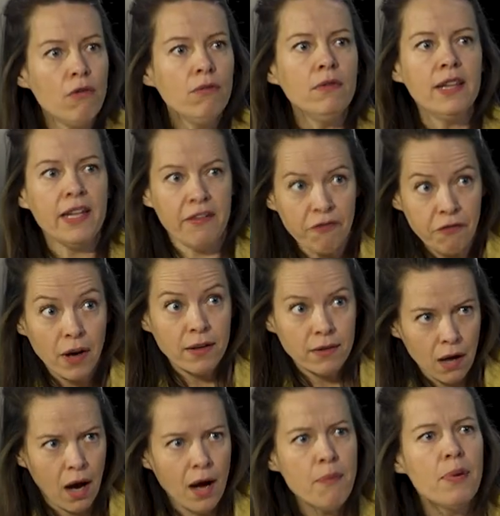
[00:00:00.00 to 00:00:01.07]
only
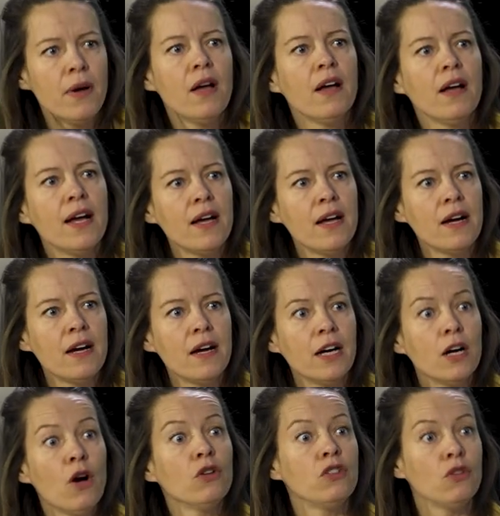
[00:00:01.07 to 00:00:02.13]
fucked up
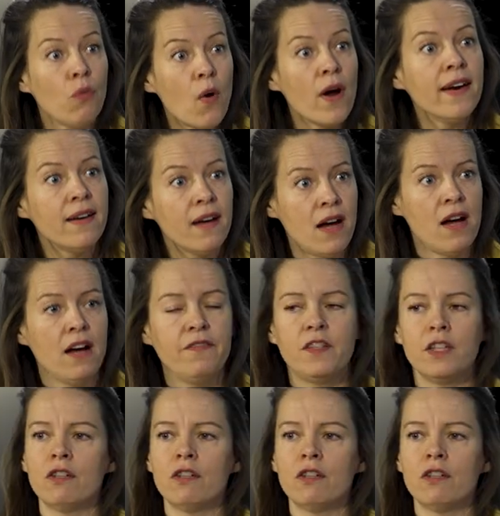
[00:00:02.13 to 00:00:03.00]
uh, to one and a half